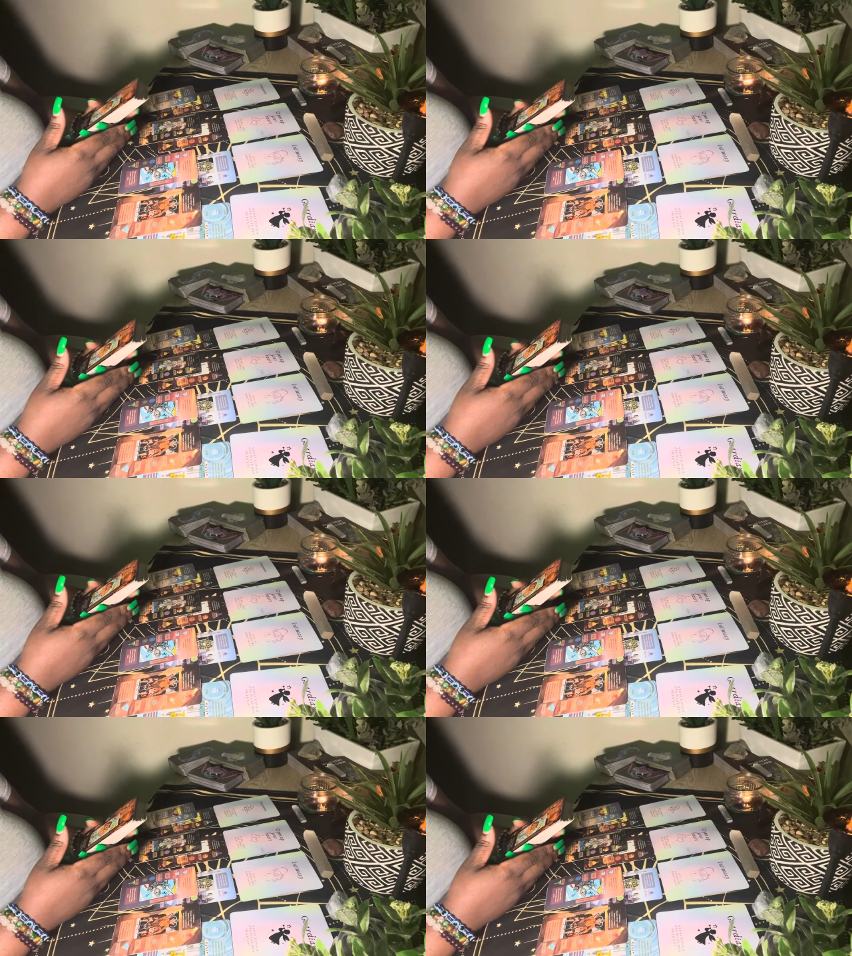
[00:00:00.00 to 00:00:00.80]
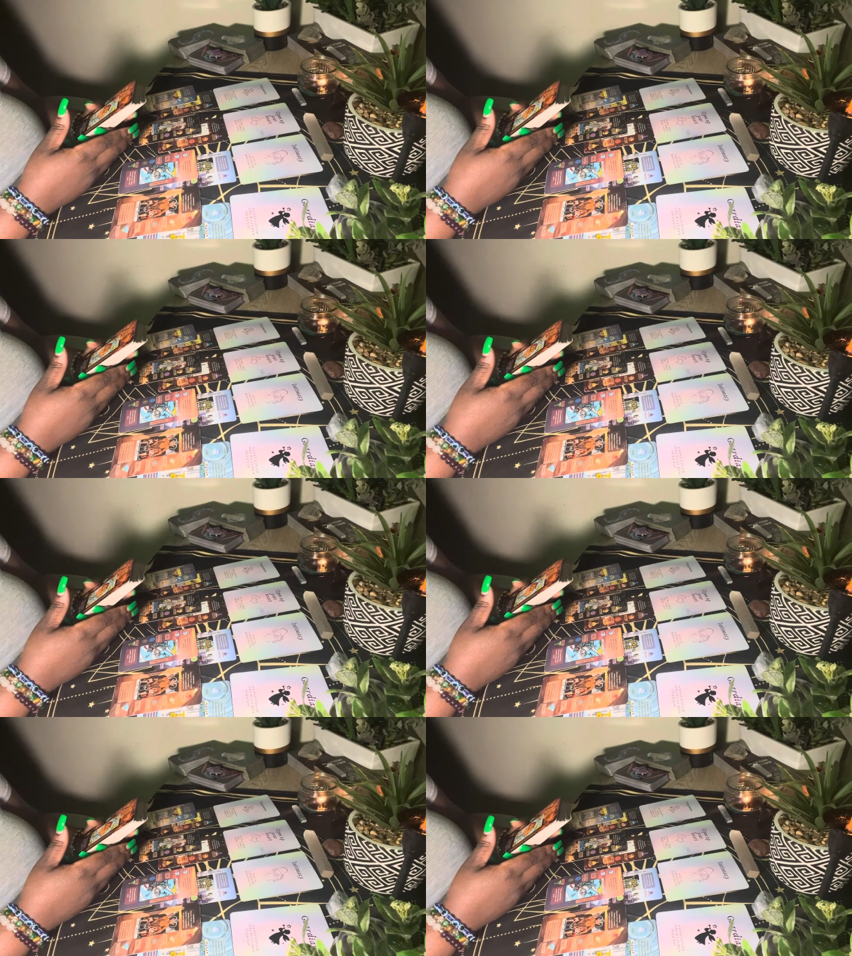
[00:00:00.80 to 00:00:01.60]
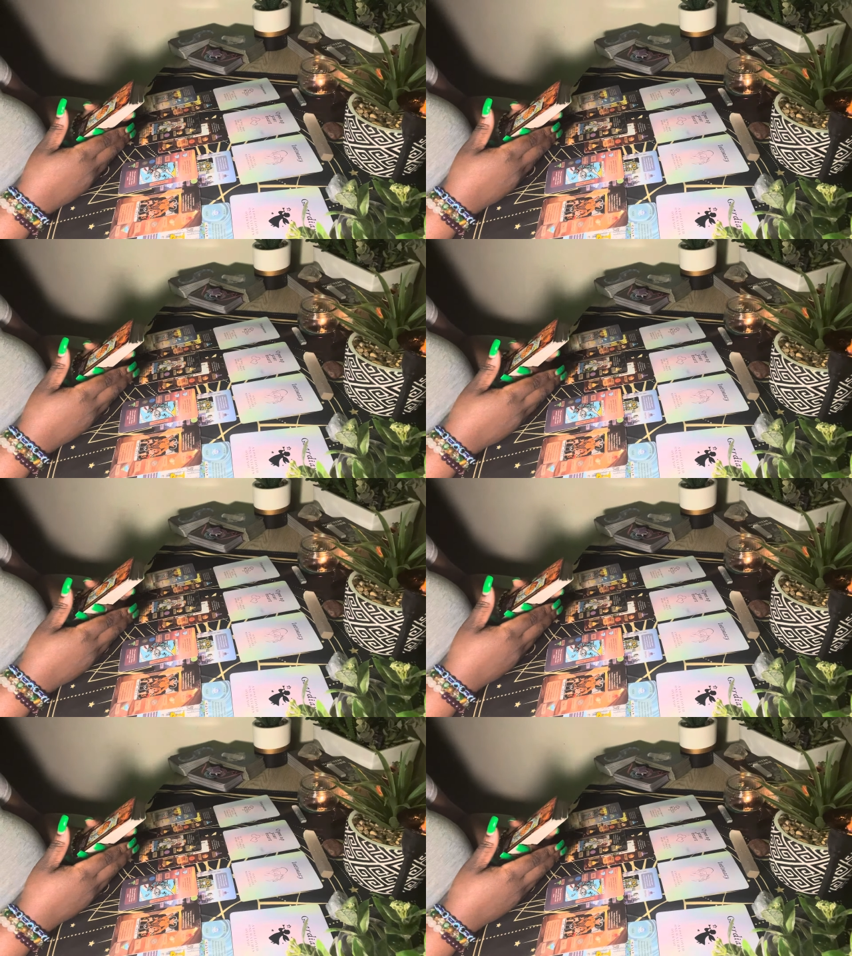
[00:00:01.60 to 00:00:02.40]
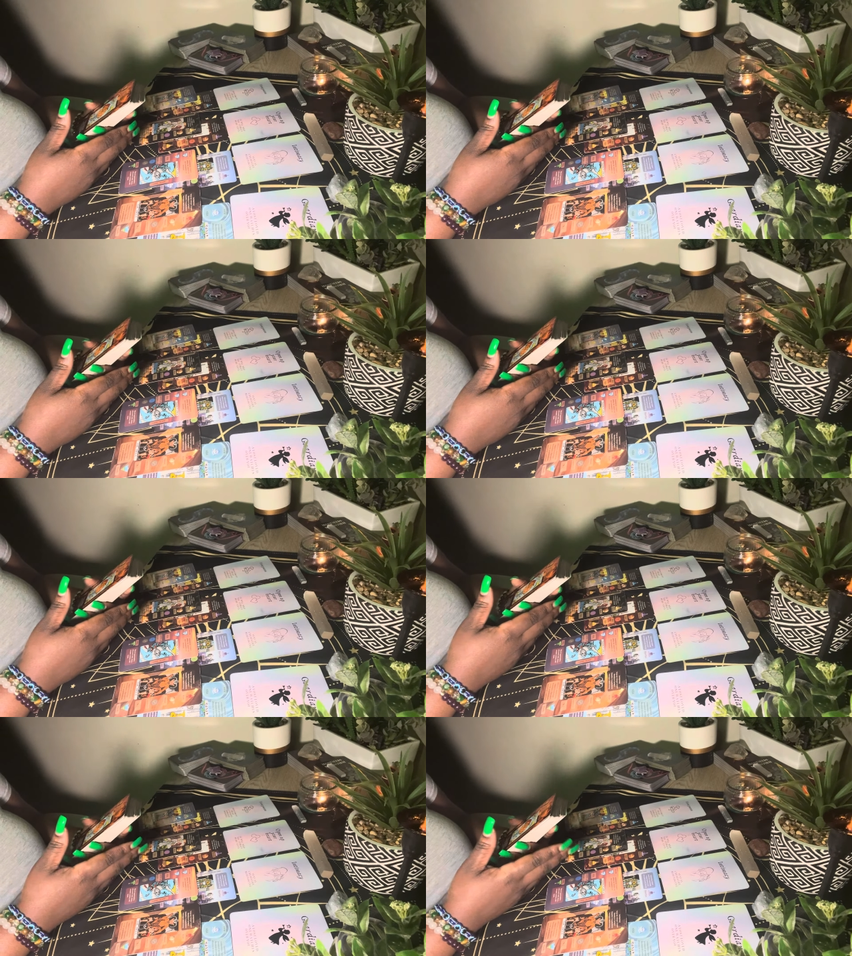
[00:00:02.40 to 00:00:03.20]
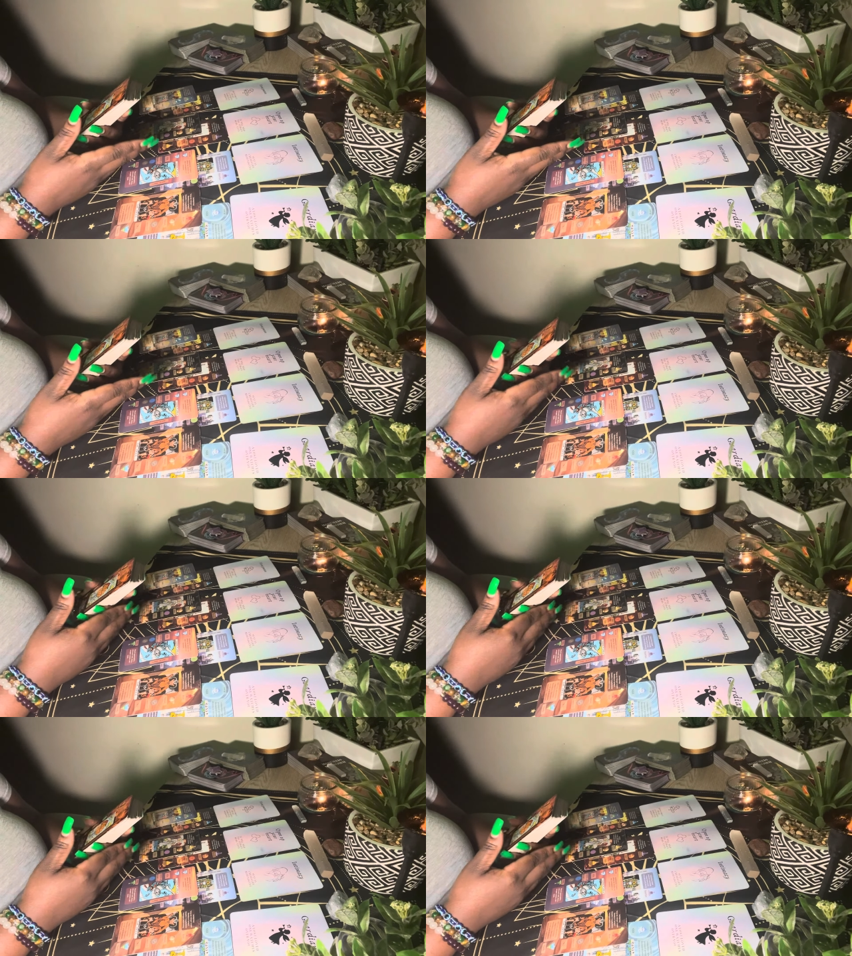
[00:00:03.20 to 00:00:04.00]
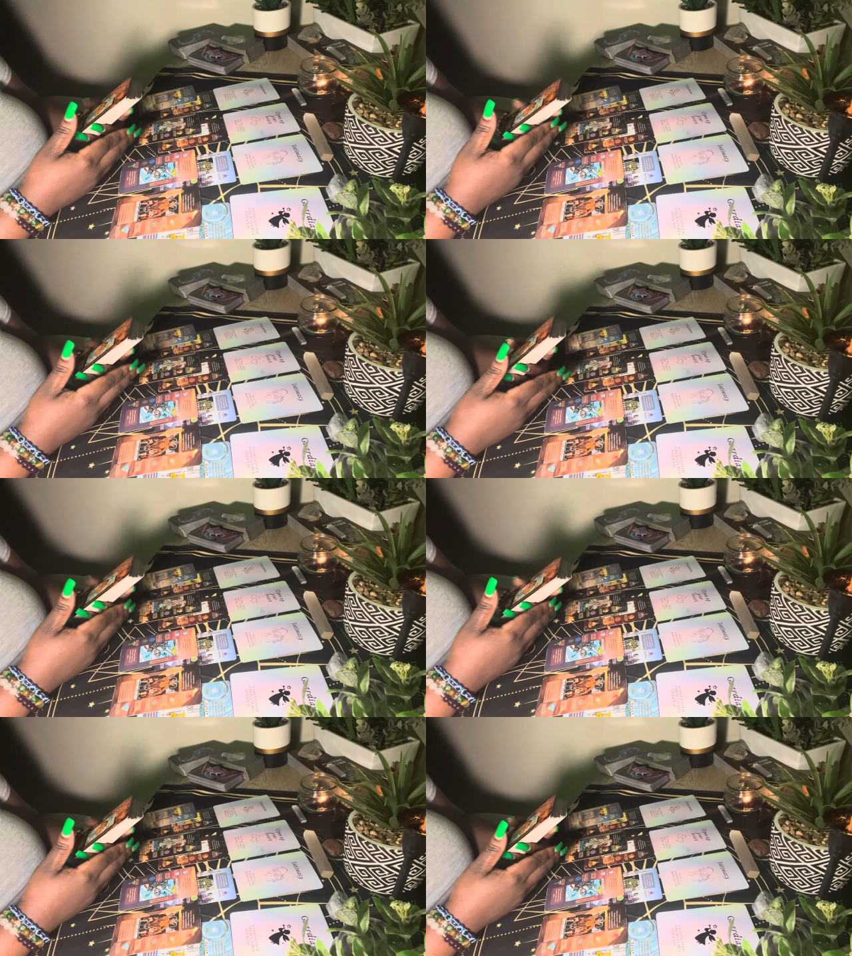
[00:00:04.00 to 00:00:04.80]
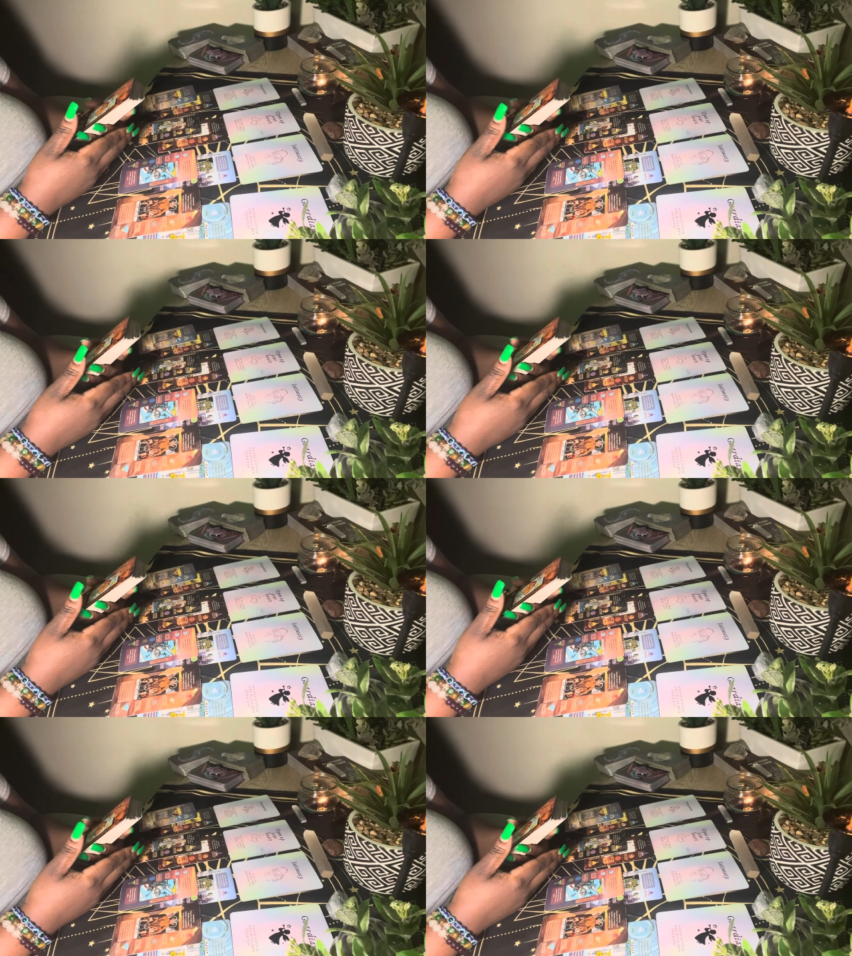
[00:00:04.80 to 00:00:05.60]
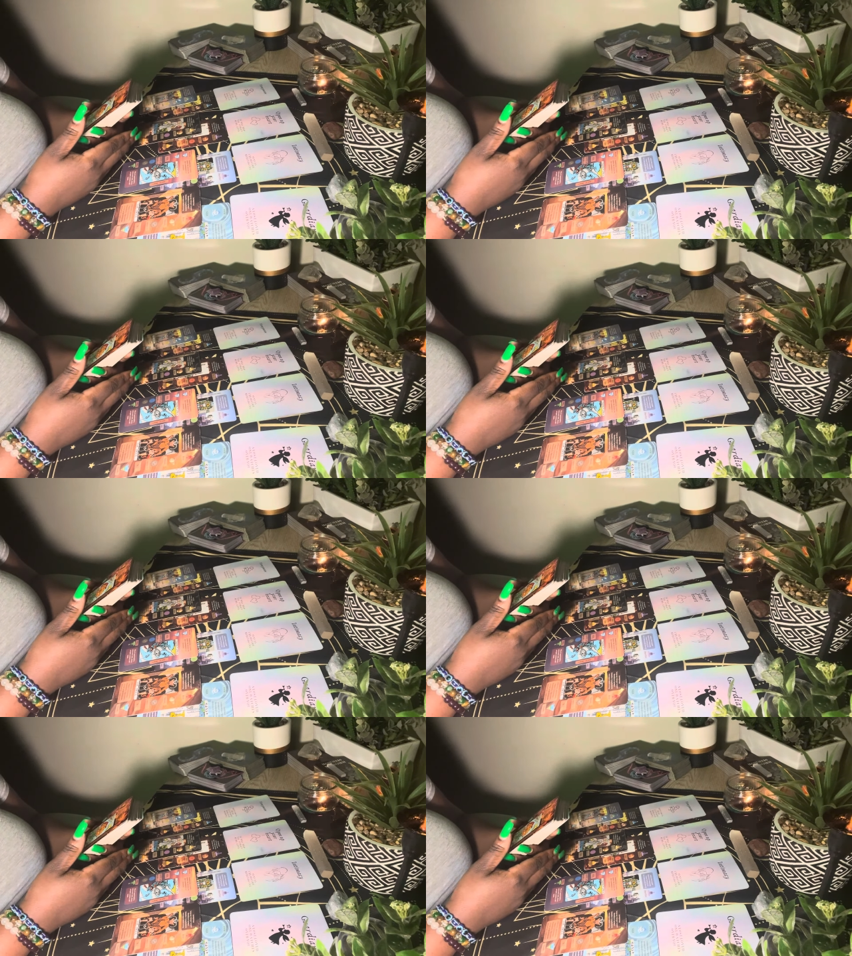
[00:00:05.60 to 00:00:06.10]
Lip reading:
No face is visible, so there are no lips to read.